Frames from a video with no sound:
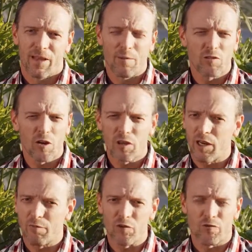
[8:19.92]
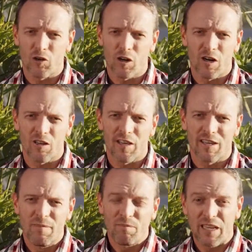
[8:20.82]
I'm so thankful for God
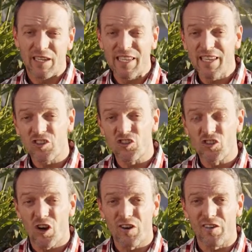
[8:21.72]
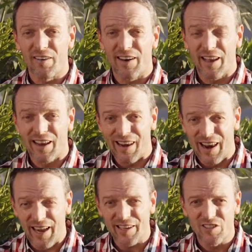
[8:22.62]
that He has shone
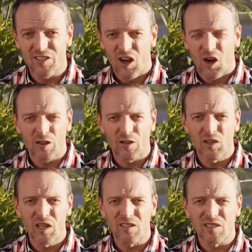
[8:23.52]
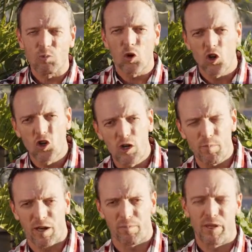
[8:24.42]
light on things that were good
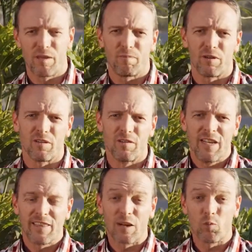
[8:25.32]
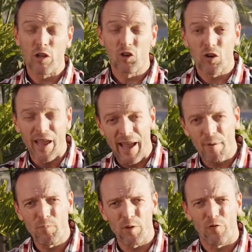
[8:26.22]
about people, that we could
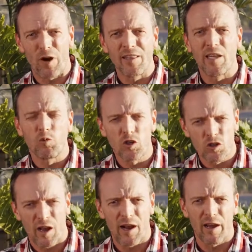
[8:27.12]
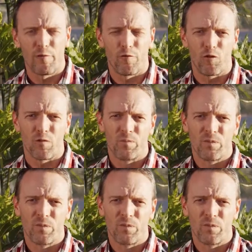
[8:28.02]
amplify and that we should hire for.